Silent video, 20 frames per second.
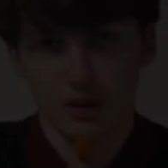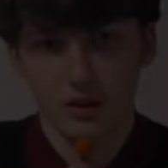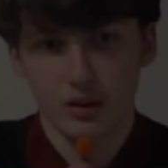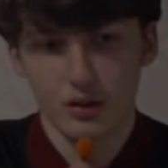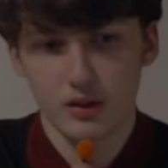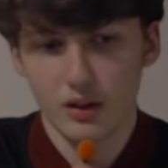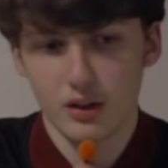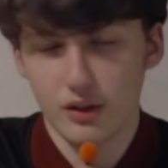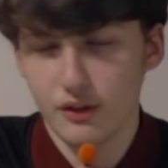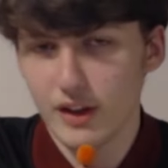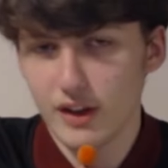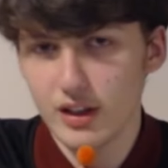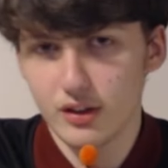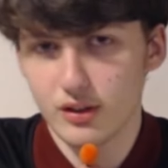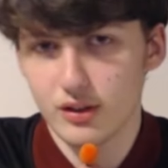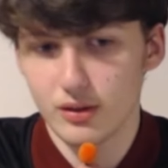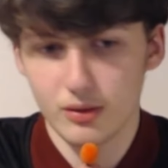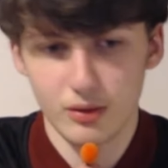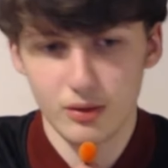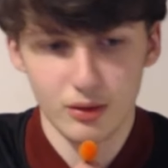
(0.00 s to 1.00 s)
So the
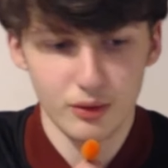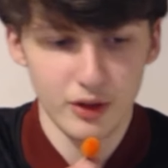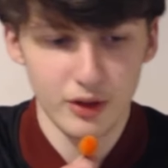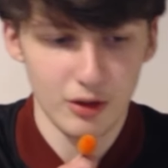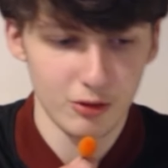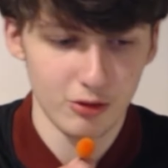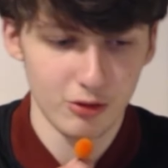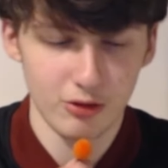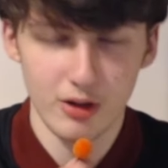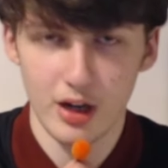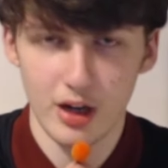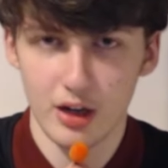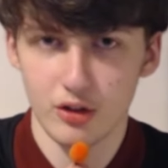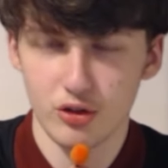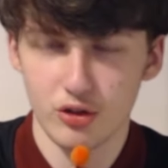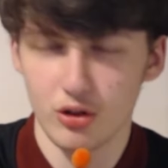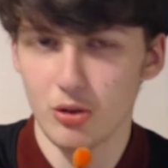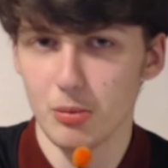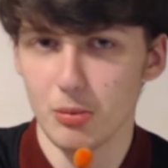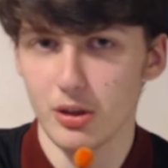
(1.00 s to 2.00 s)
fans, they'll feel great,
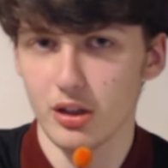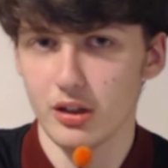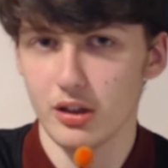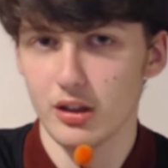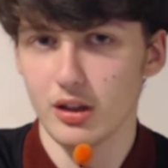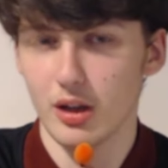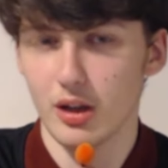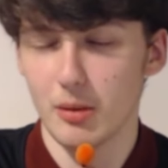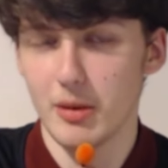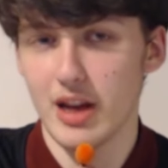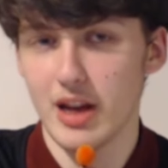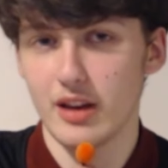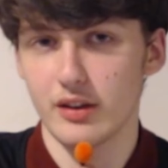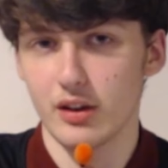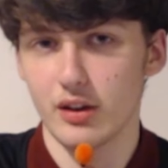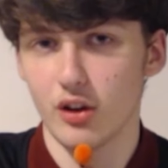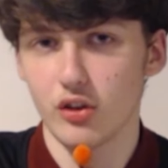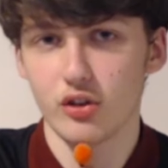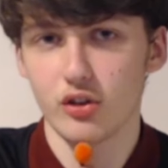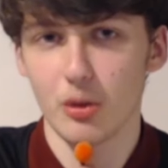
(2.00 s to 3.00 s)
jubilant, amazing,
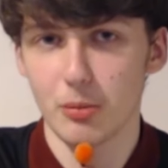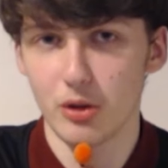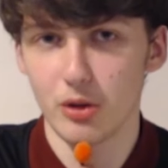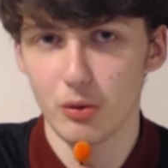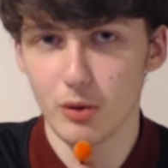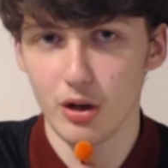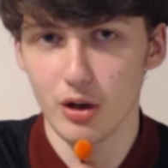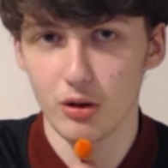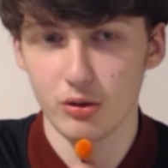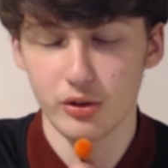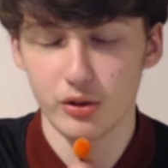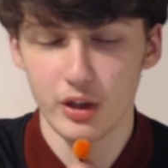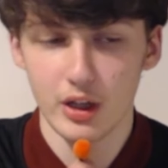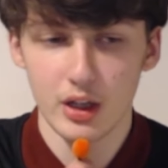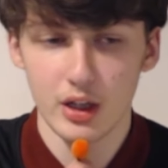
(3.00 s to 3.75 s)
on top of the world.